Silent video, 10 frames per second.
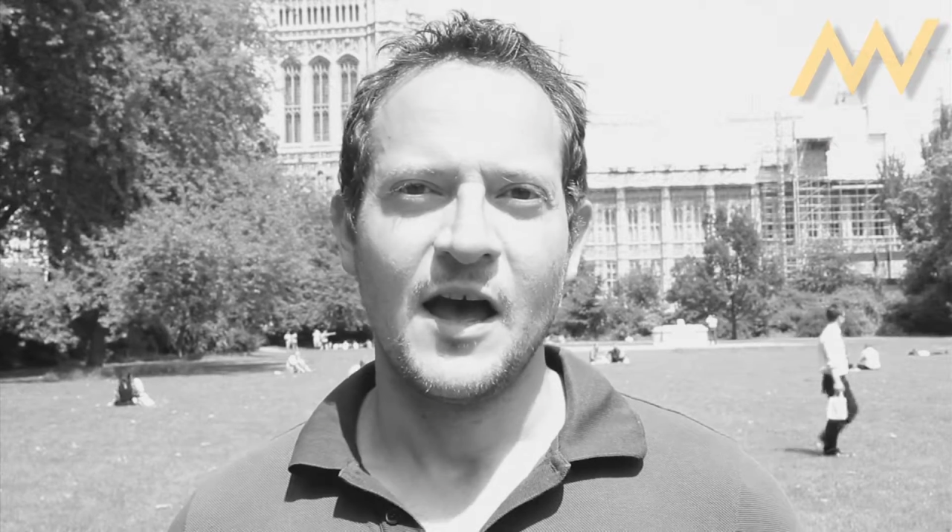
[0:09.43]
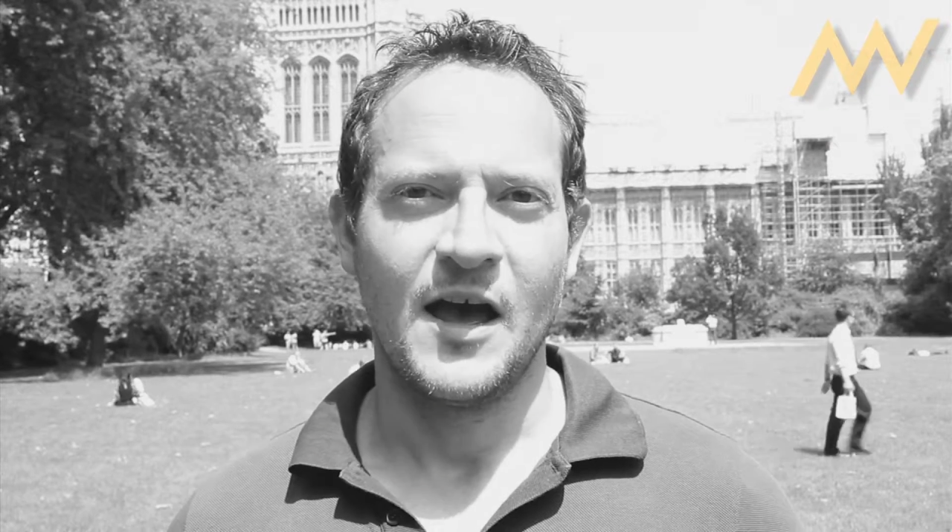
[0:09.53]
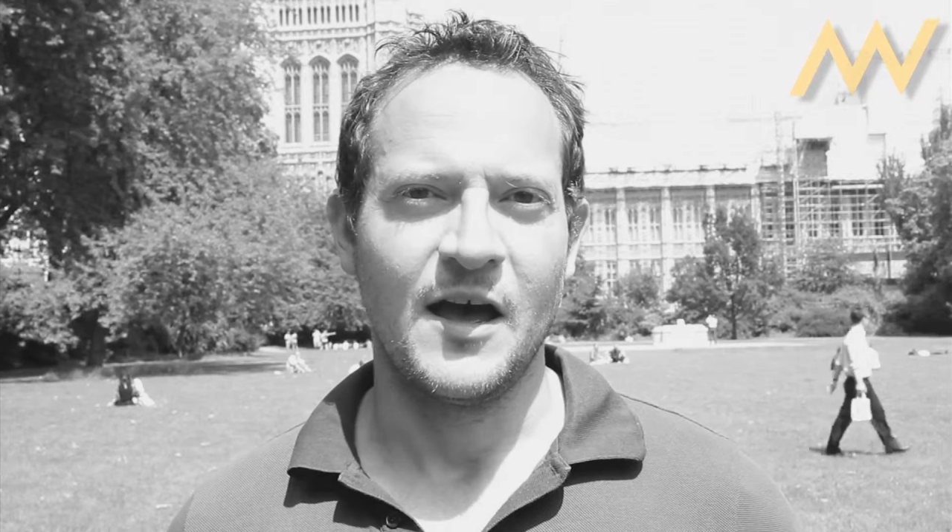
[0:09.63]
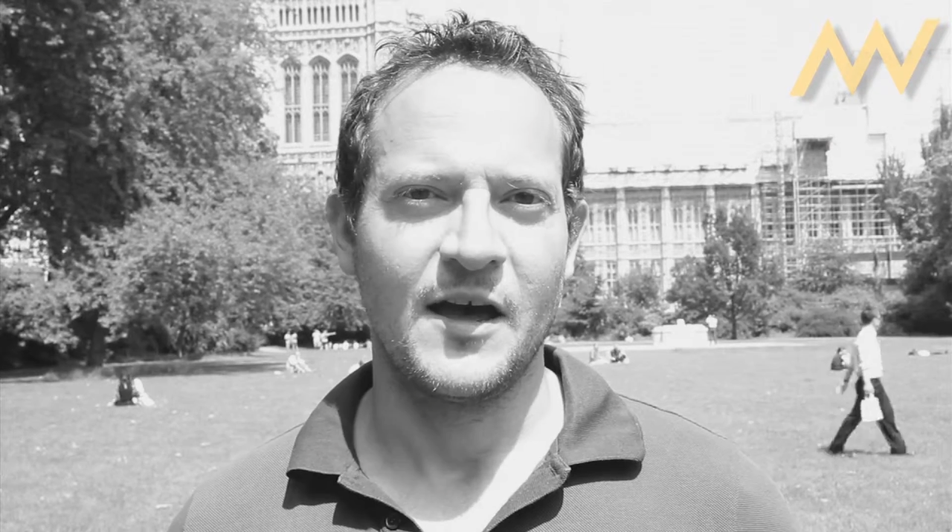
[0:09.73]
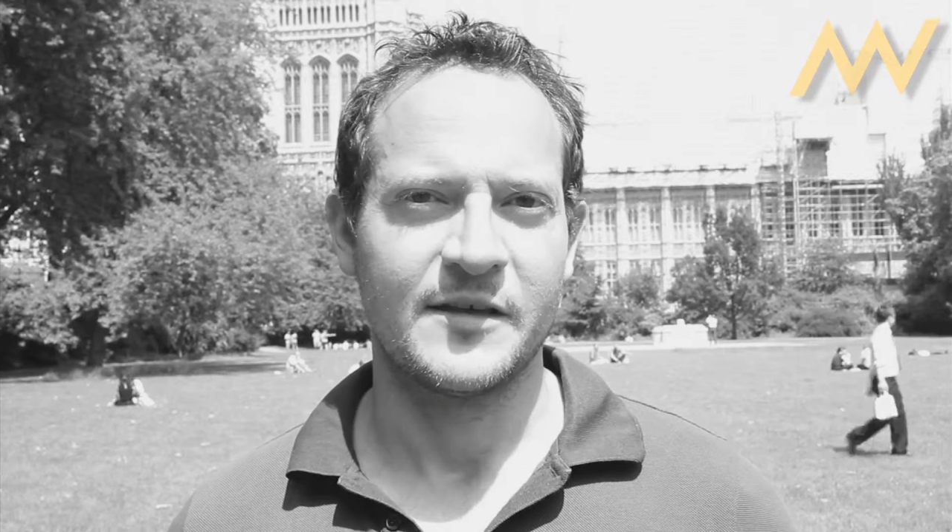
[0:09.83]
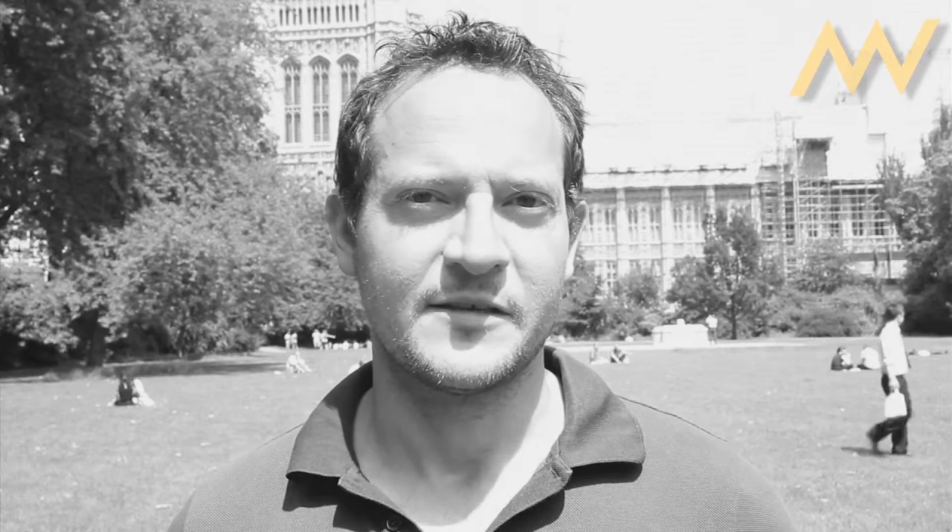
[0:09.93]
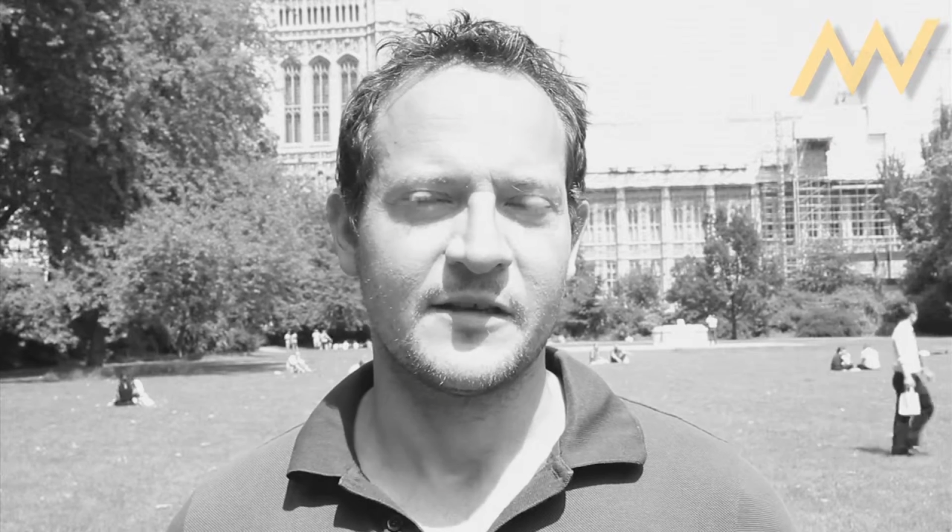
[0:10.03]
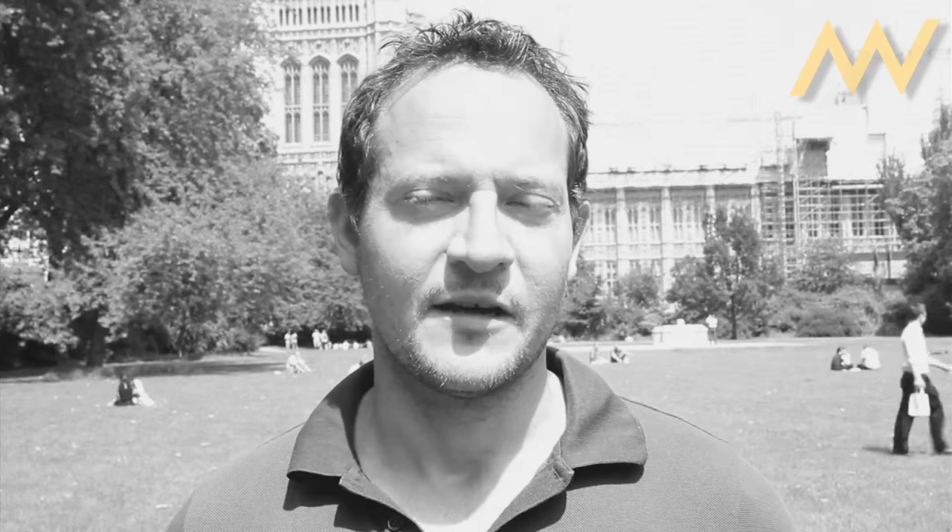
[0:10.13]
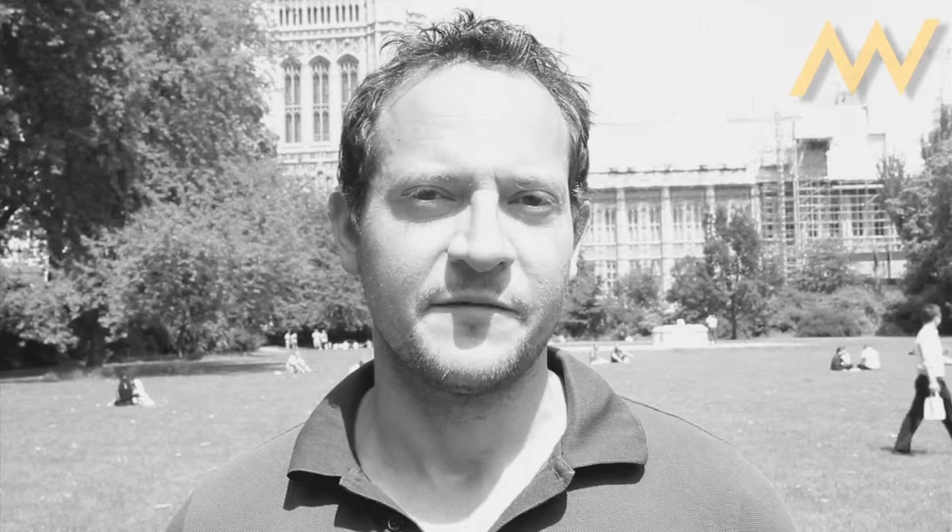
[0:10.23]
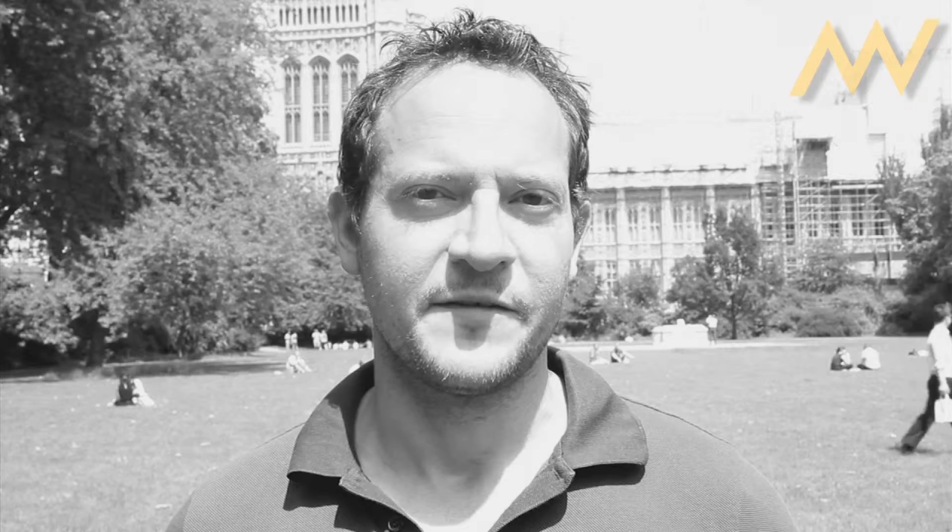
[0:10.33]
uh,
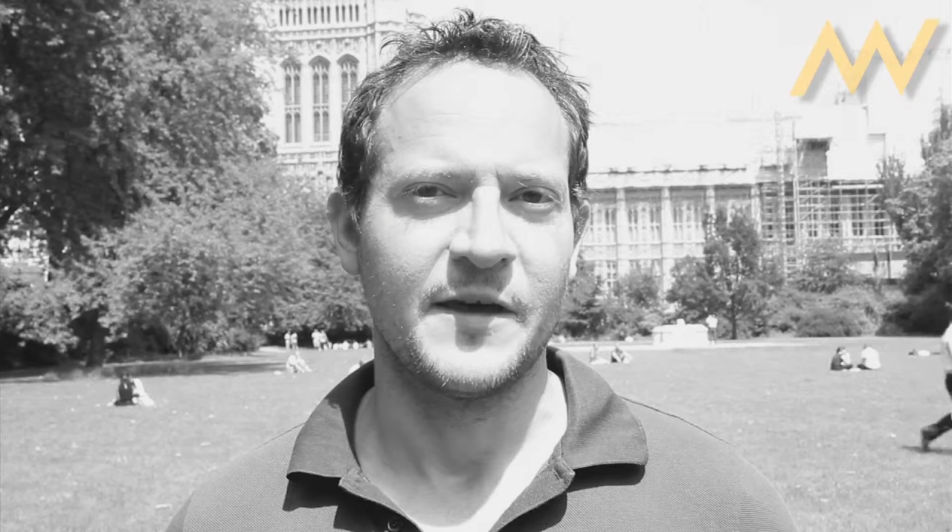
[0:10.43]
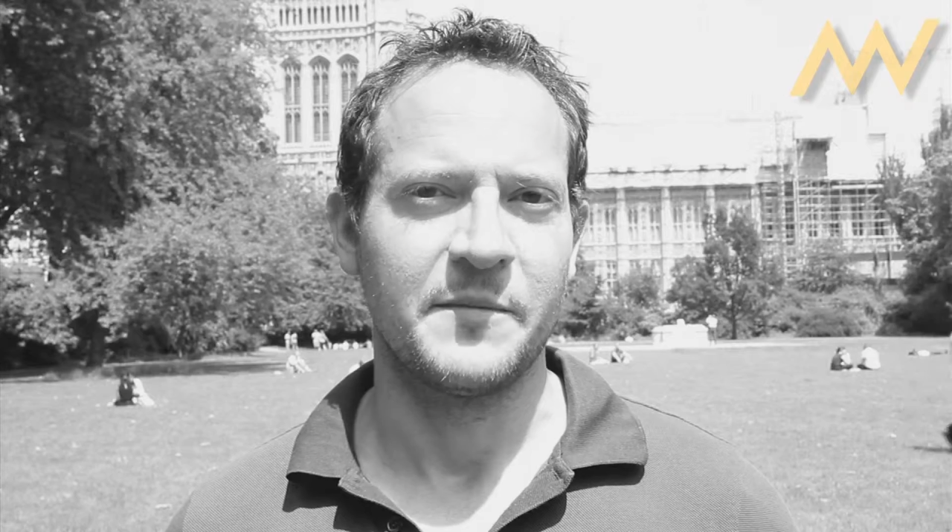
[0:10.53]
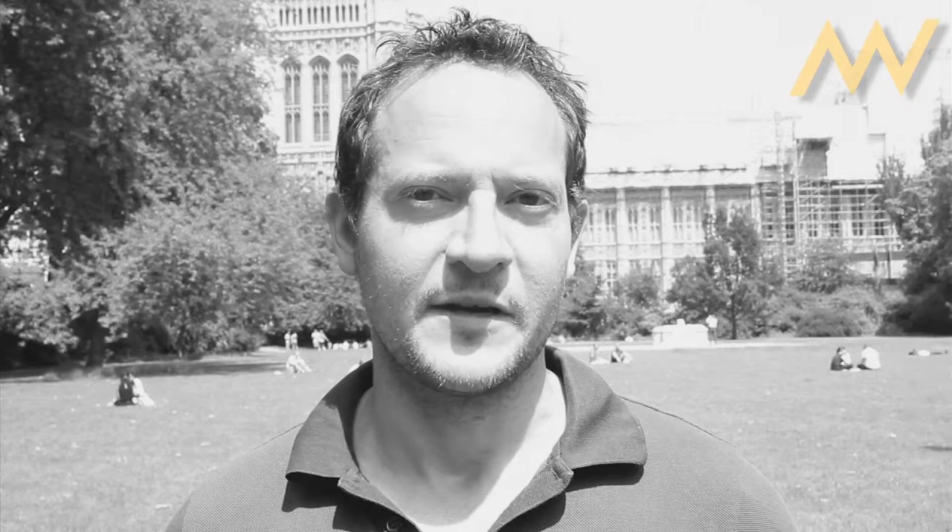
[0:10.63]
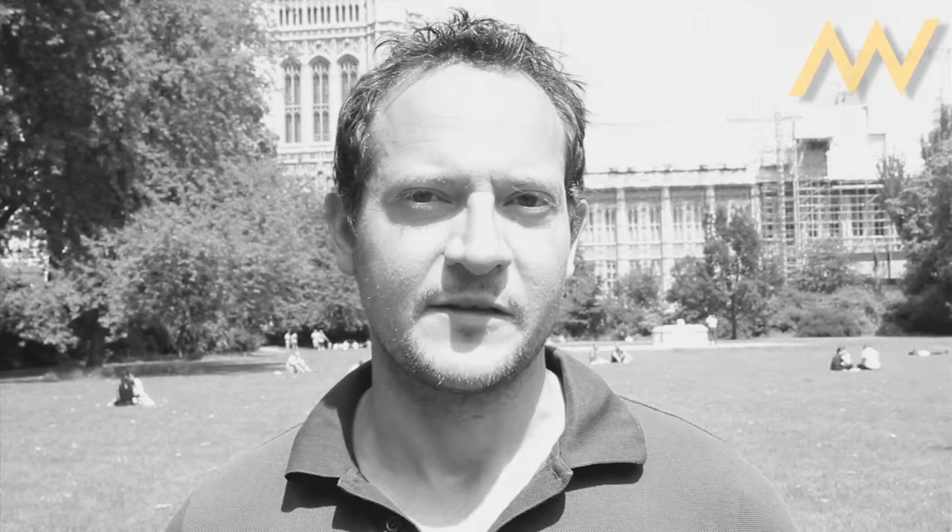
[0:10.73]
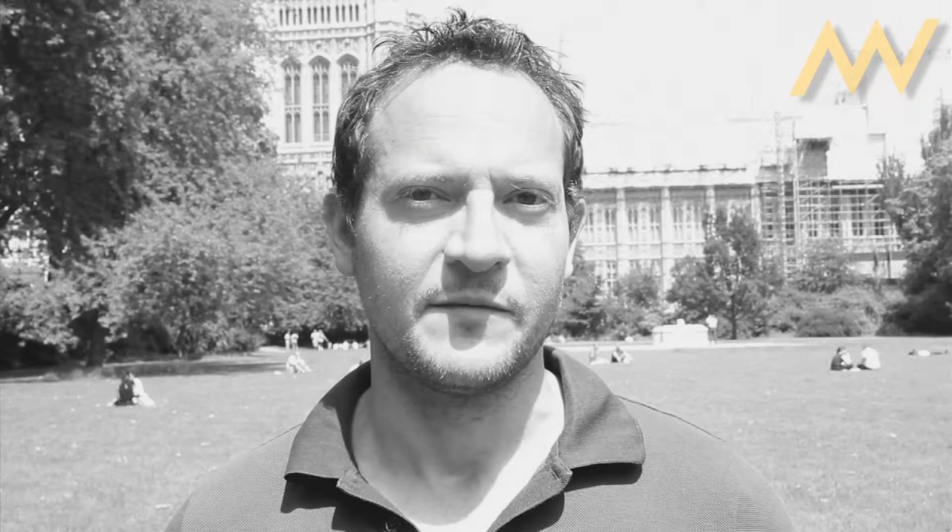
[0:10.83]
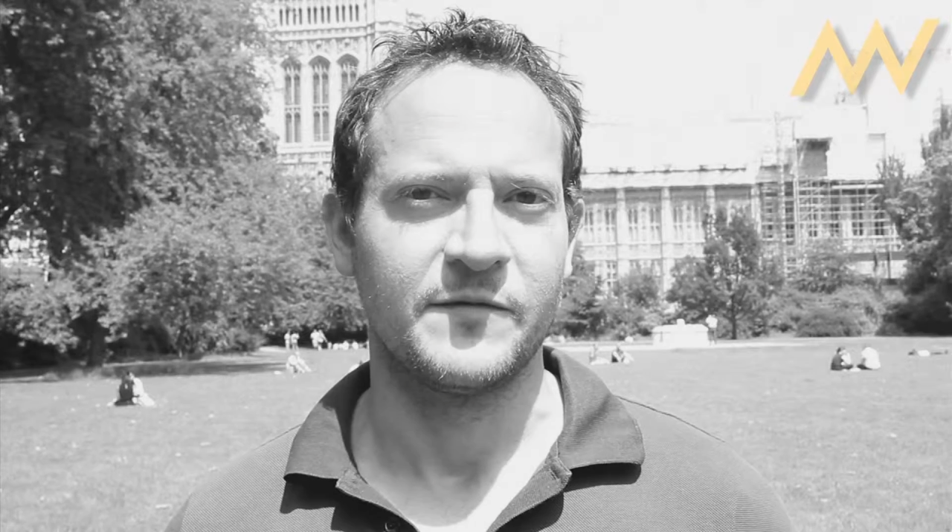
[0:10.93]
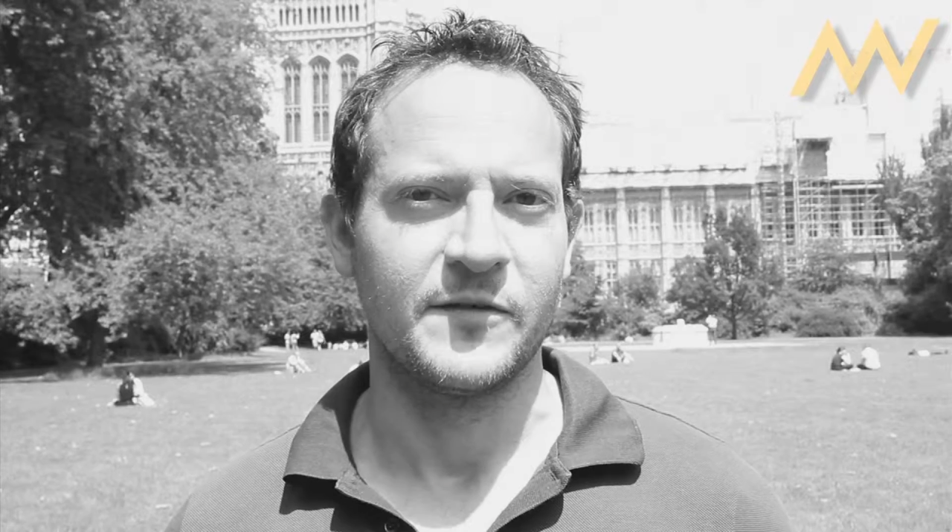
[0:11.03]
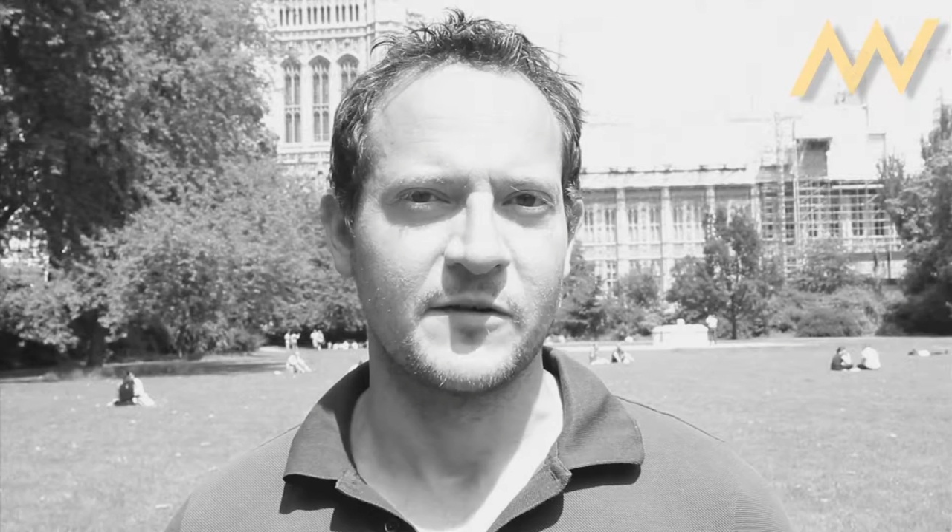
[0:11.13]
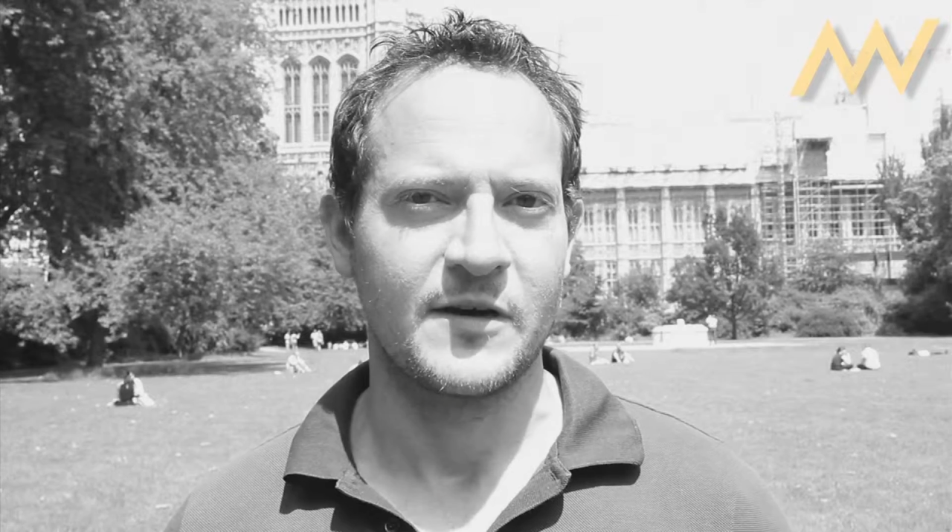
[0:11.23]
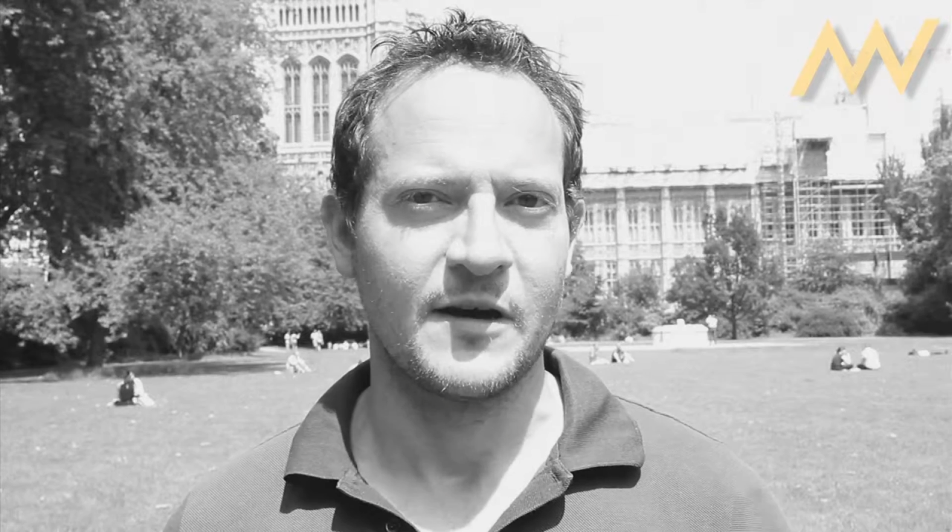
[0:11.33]
stuff that makes them feel